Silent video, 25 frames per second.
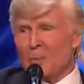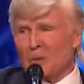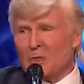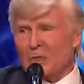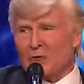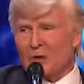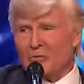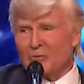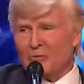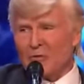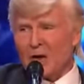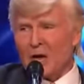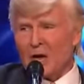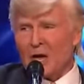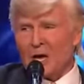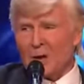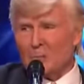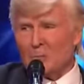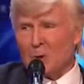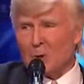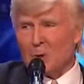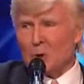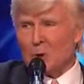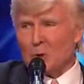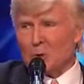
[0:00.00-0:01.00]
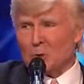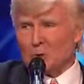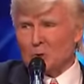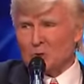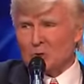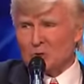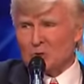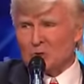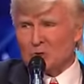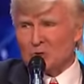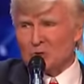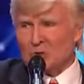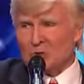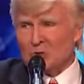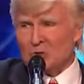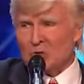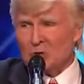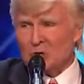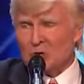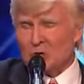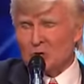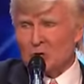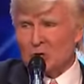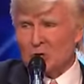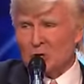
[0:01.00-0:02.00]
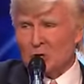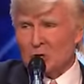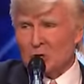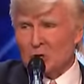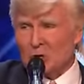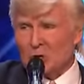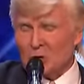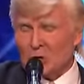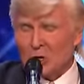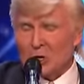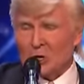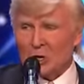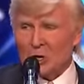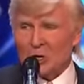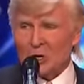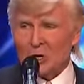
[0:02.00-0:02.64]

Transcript: with the fake booze. Okay.